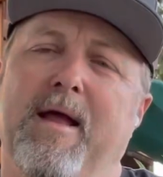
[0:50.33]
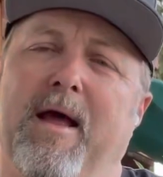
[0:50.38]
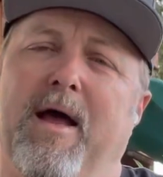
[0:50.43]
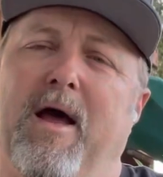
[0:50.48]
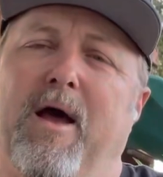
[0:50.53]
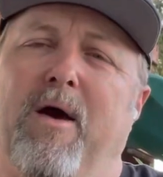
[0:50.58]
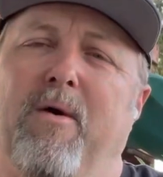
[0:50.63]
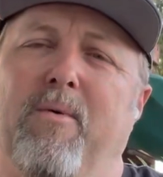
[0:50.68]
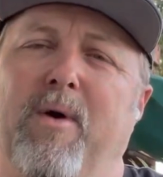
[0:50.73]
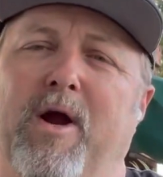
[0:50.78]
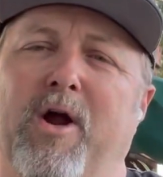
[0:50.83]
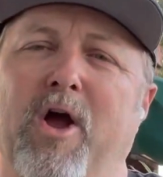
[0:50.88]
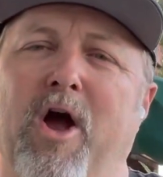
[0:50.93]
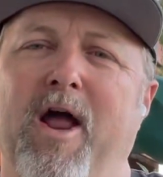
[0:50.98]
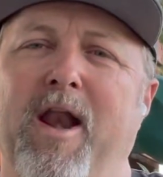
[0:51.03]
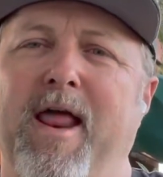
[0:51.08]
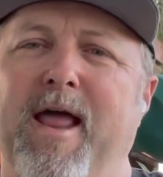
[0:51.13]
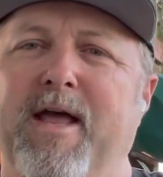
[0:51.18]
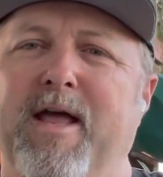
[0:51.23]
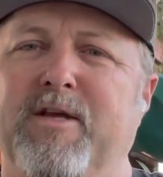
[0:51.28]
What
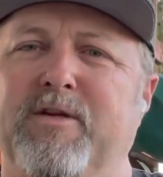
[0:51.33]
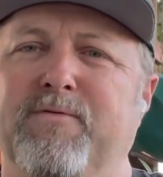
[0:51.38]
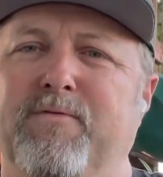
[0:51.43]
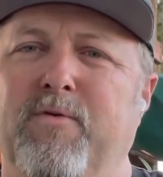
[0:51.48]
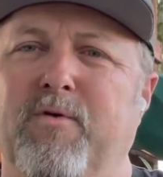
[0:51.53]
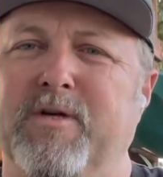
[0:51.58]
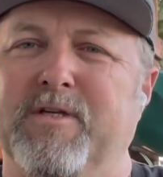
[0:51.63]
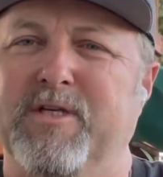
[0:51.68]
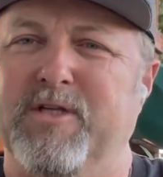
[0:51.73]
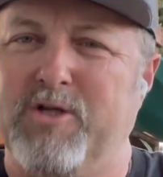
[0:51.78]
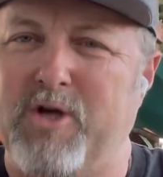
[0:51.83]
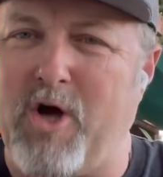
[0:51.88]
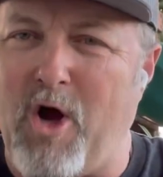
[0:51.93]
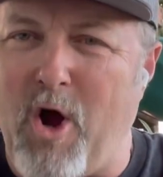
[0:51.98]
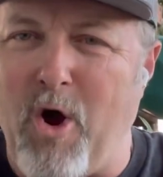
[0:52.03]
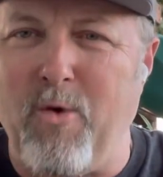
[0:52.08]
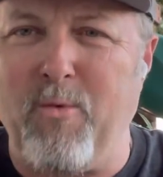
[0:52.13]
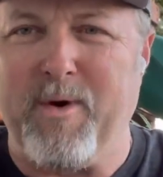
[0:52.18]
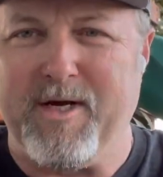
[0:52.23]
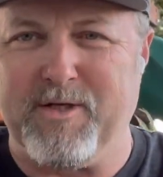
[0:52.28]
God has for us is
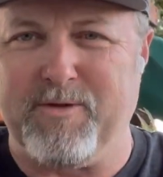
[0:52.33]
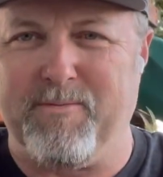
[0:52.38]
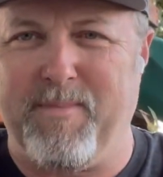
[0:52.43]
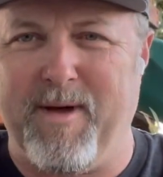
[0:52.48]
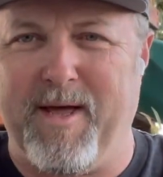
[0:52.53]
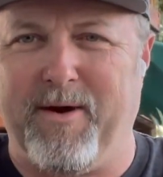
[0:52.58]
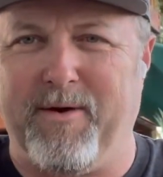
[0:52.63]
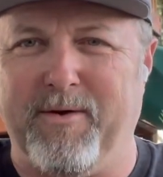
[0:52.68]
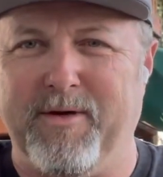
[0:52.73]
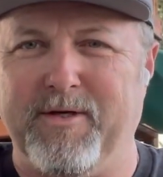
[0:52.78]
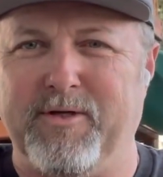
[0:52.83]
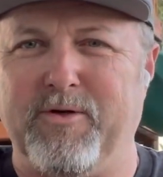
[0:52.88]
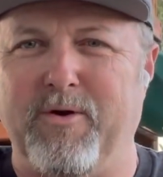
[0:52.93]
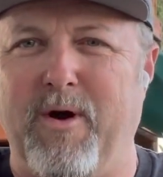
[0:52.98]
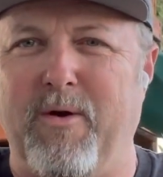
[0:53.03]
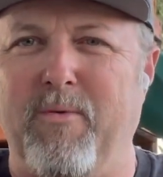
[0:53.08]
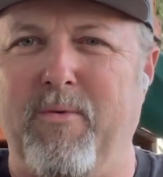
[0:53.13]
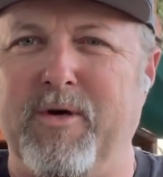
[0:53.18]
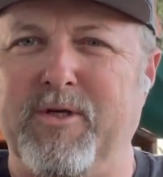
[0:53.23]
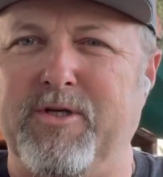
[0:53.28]
always better. And so
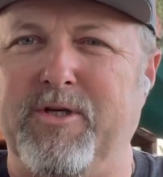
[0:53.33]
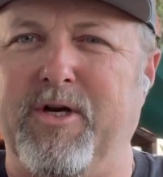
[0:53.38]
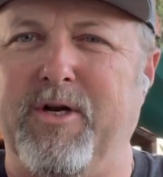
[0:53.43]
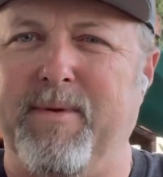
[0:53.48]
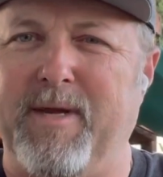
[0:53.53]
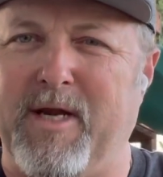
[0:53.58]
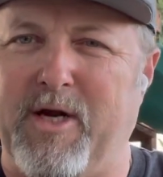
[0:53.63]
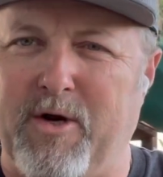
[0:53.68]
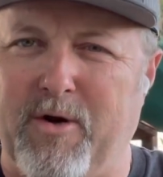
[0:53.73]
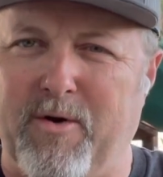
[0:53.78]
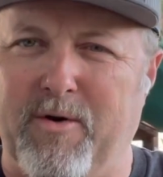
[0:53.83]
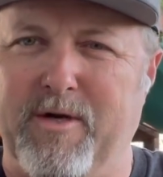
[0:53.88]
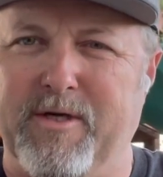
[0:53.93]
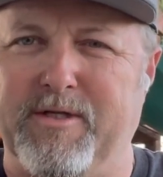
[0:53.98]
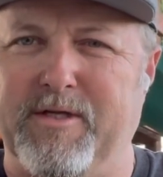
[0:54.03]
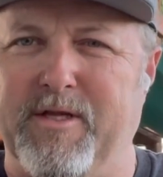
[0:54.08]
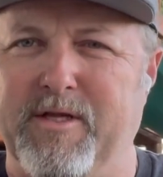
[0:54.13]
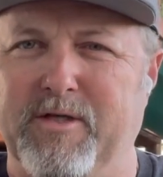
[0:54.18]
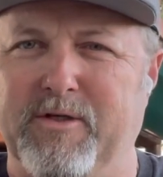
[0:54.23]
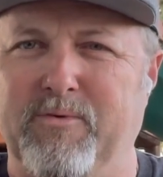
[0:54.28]
I want you to
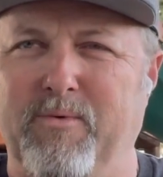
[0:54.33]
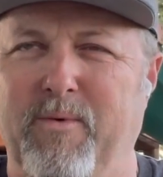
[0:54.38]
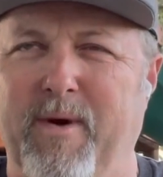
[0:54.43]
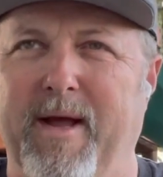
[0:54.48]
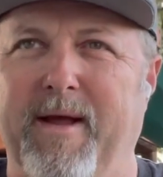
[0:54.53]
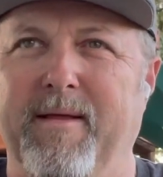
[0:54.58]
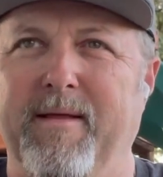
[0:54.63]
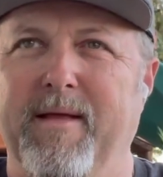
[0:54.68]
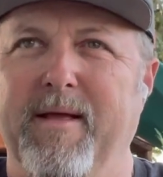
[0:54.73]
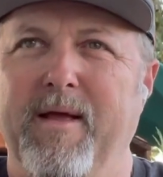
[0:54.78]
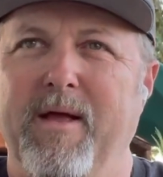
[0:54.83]
encourage in this way.